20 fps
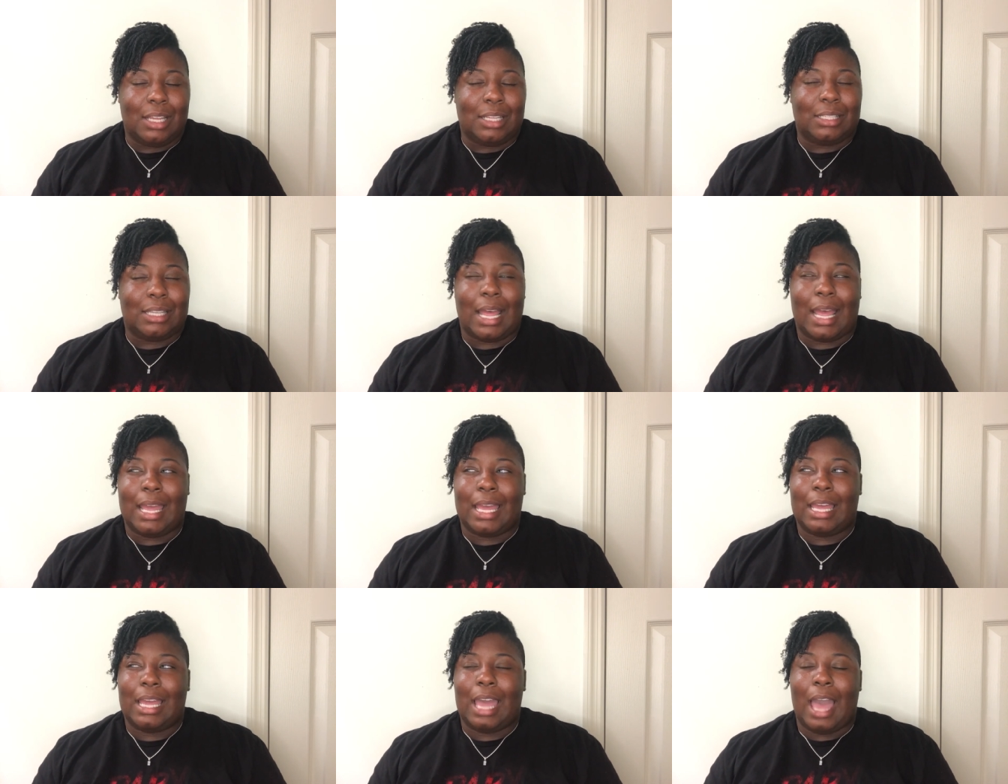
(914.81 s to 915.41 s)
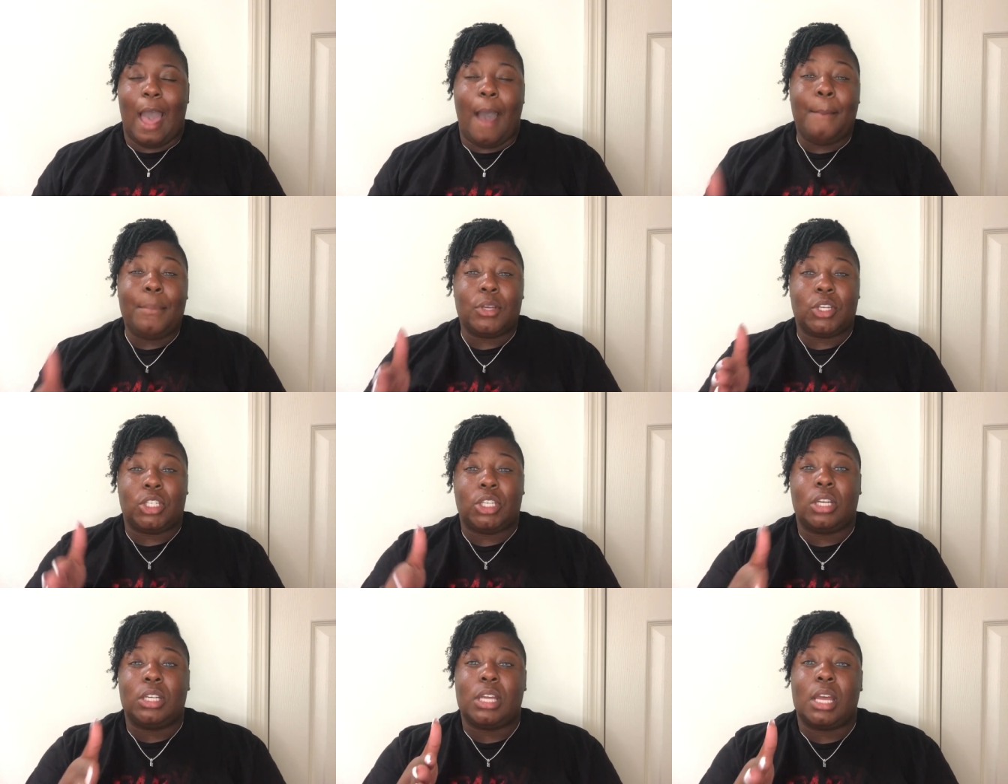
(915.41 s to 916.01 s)
Like, I'm going
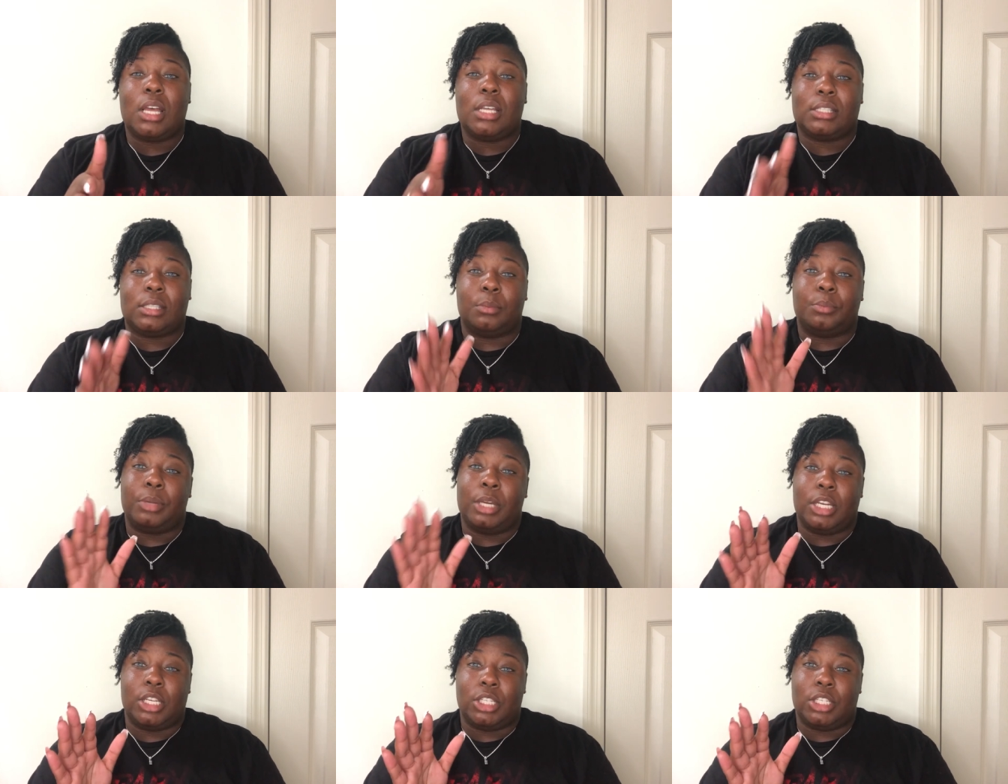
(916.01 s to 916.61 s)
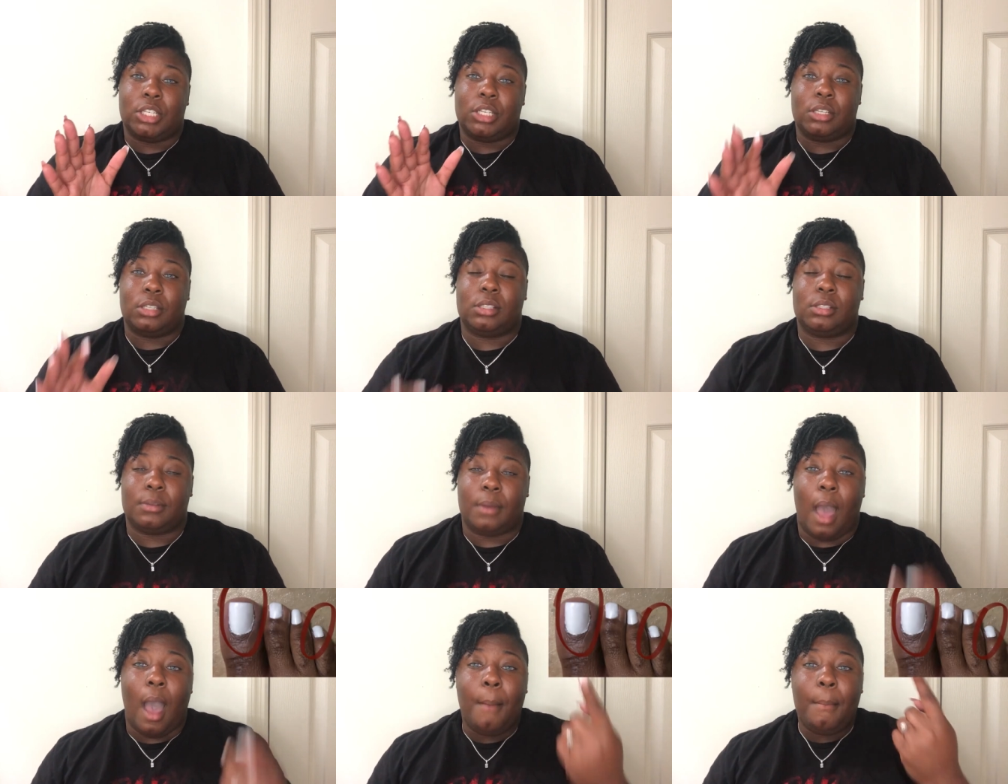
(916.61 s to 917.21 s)
to show y'all some pictures.
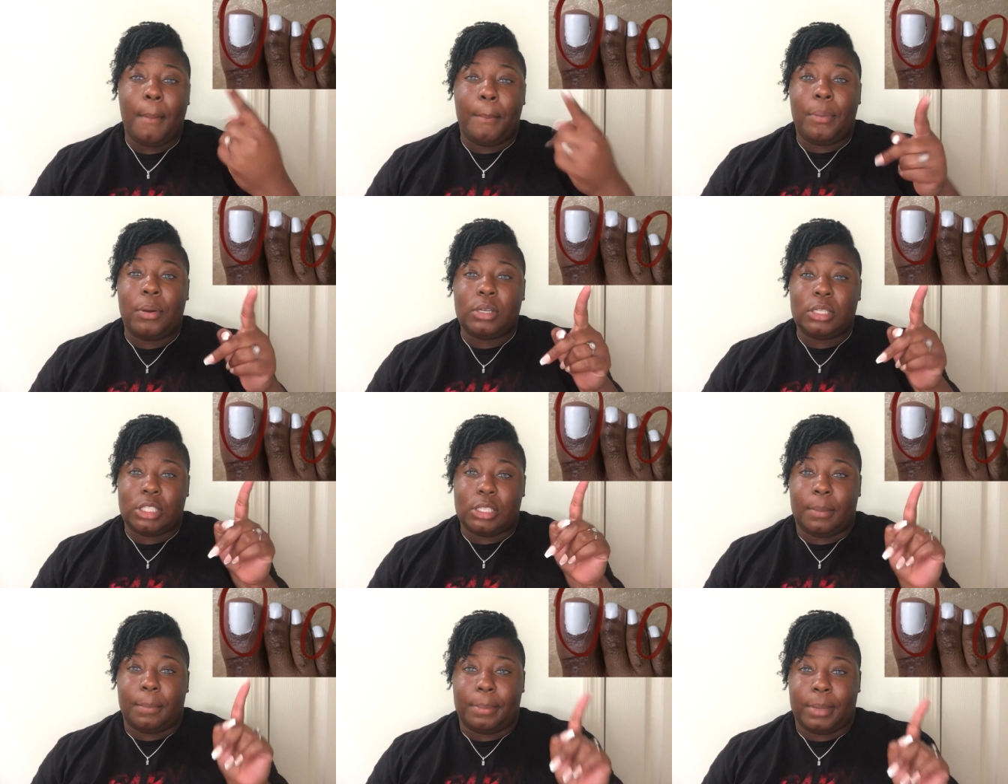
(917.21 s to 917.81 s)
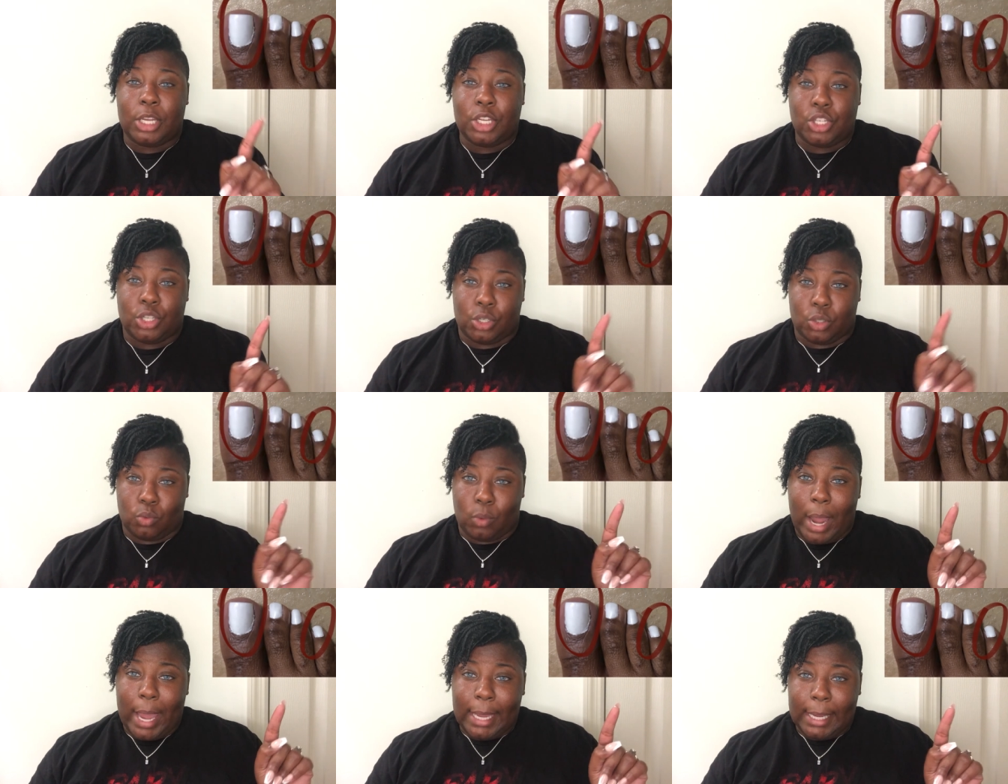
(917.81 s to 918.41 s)
I'm going to put some
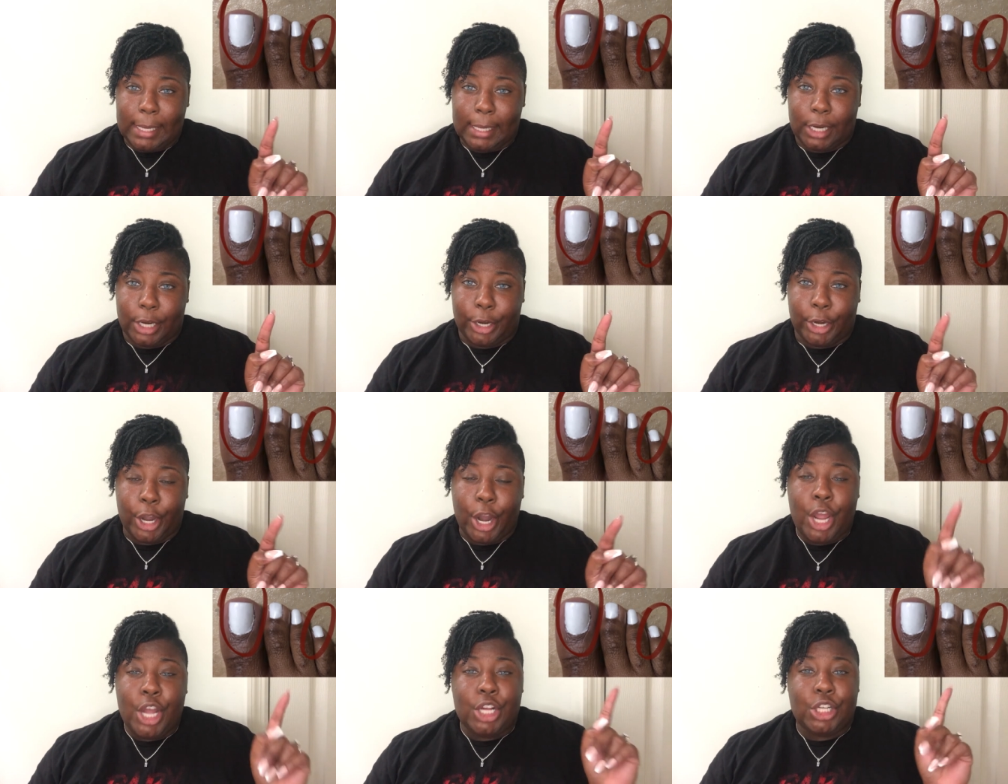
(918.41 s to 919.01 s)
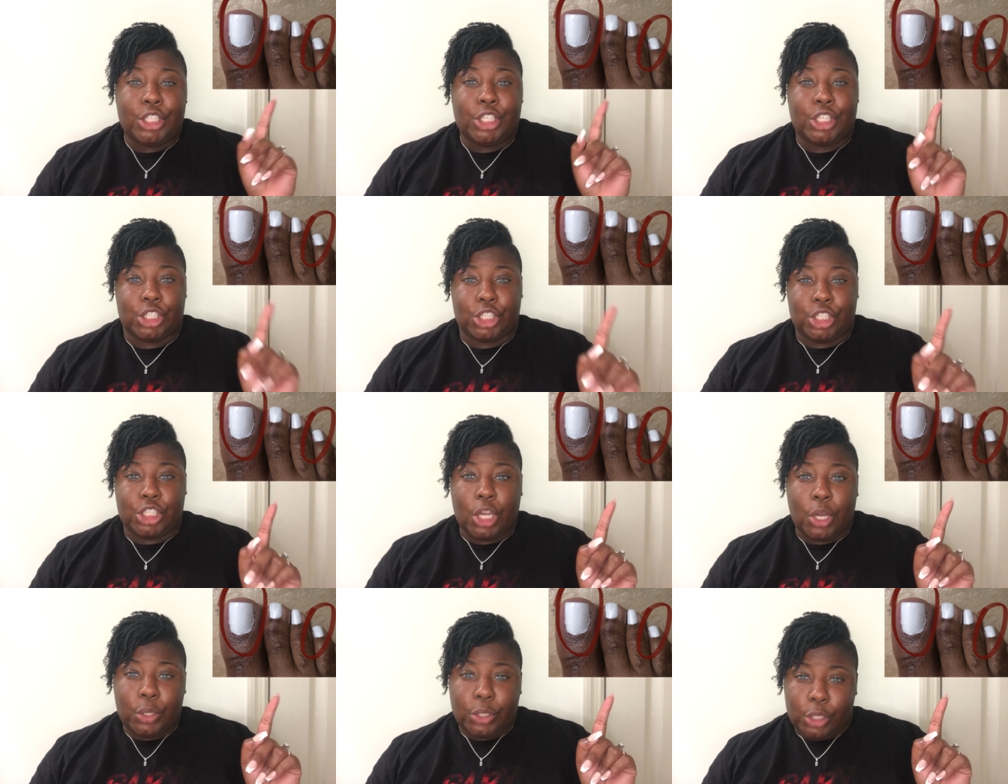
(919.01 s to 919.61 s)
pictures right here to
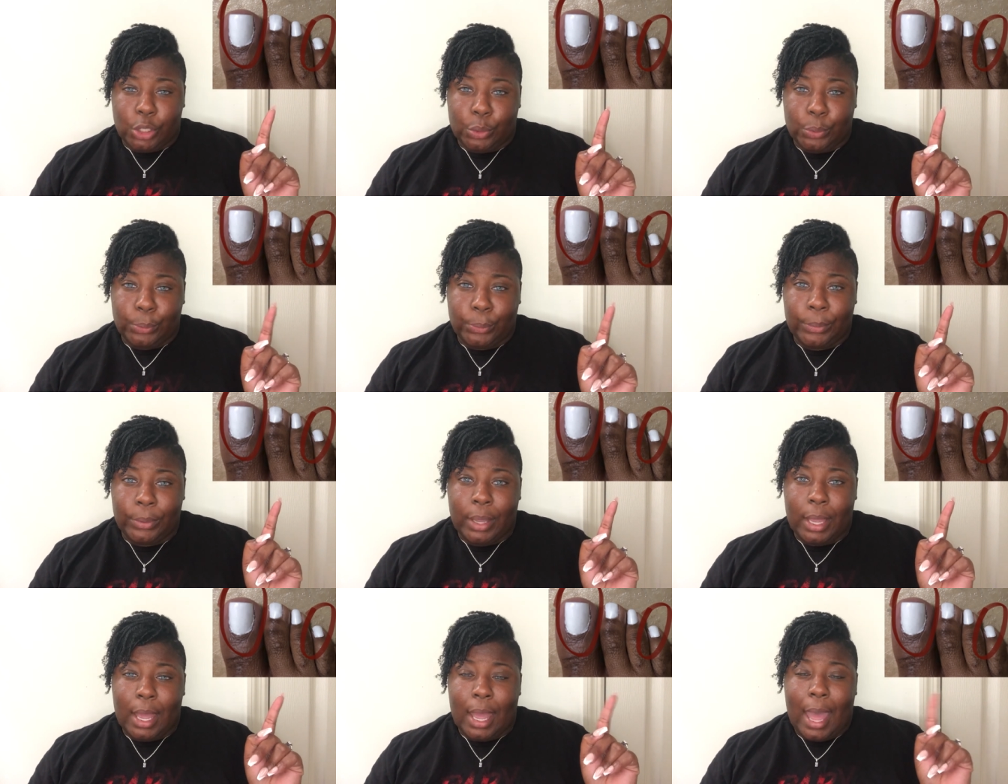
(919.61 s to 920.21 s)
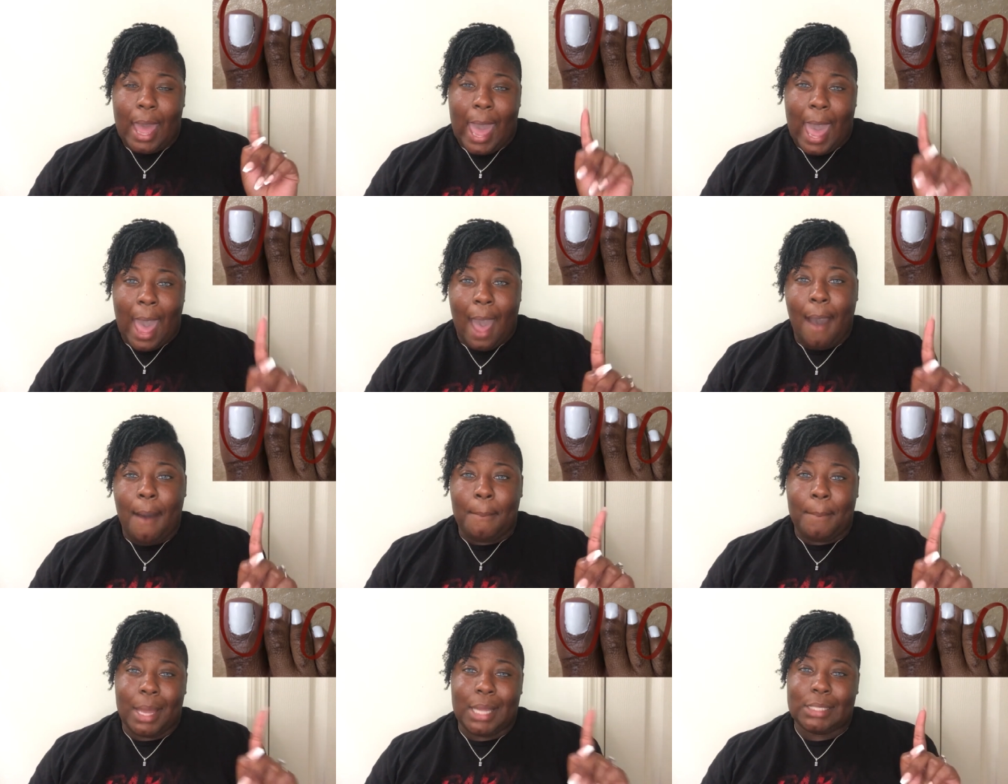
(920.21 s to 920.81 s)
show you
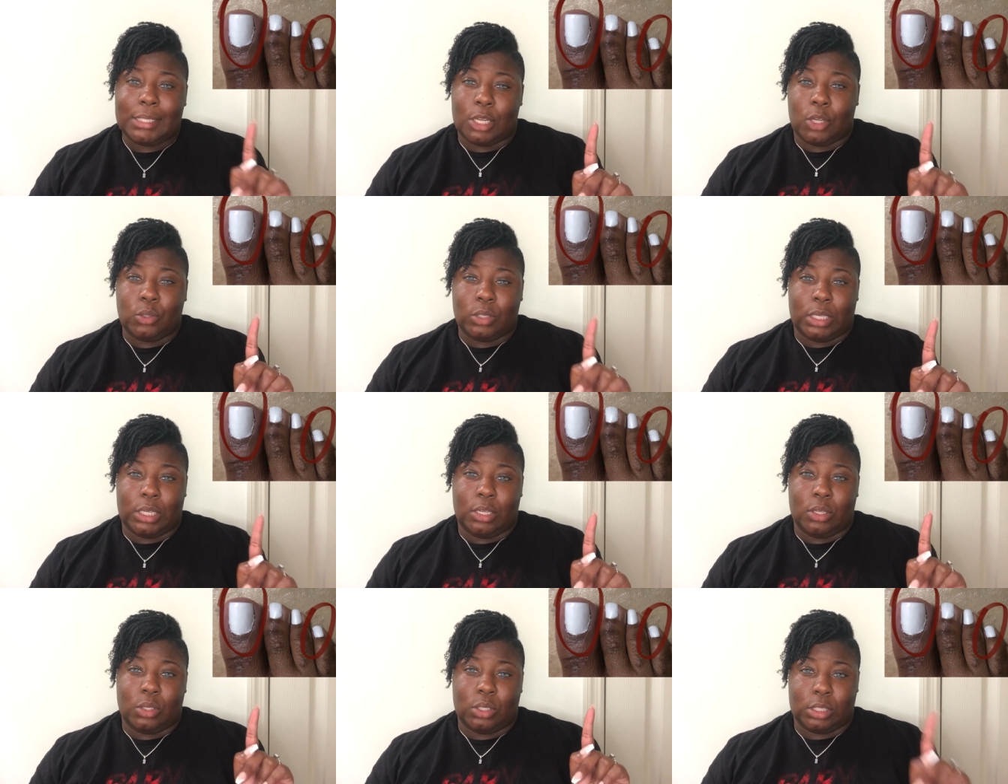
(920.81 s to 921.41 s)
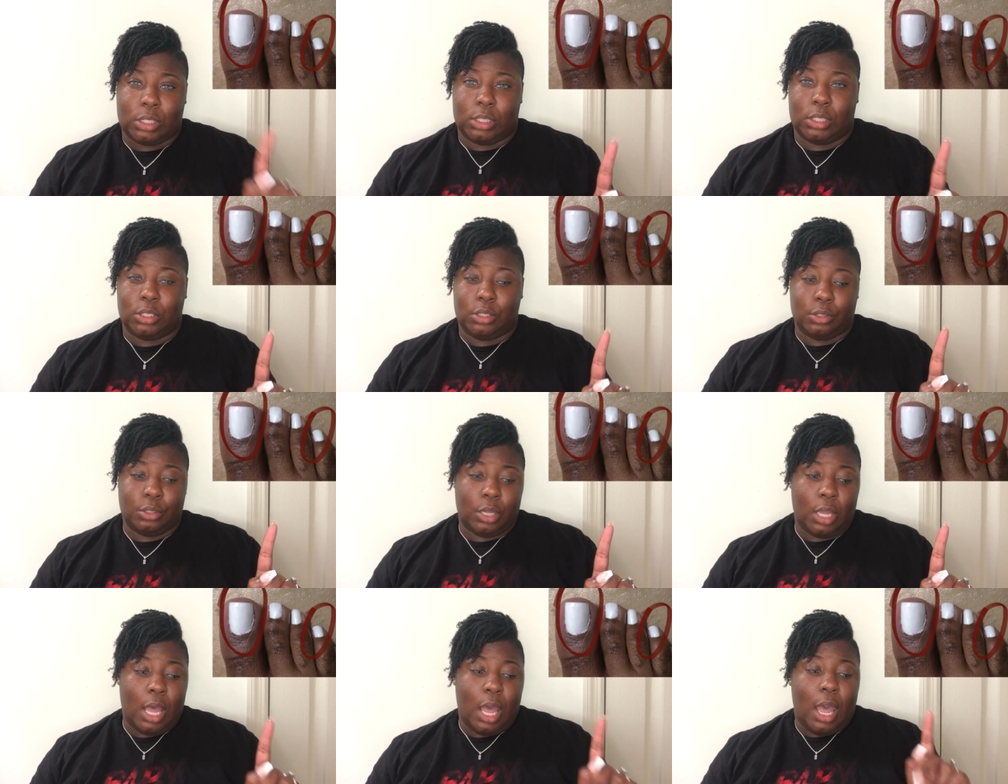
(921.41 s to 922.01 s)
how my toenails look.